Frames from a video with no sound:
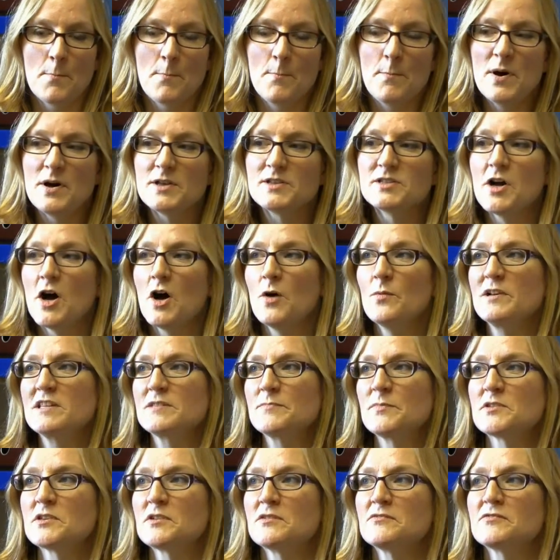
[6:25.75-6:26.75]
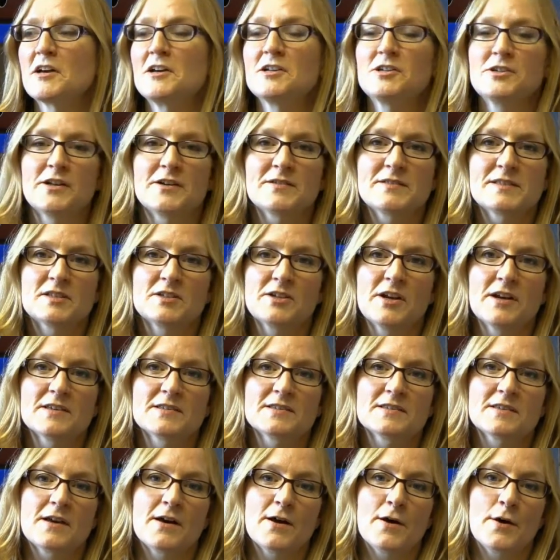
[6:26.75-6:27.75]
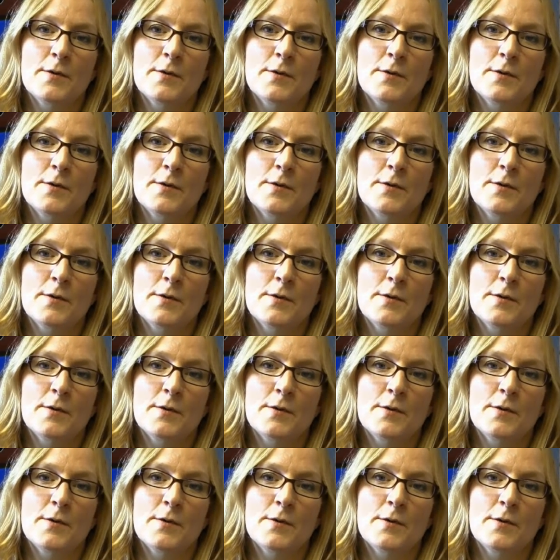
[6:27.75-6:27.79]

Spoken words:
But Darwin's personification, I'd suggest,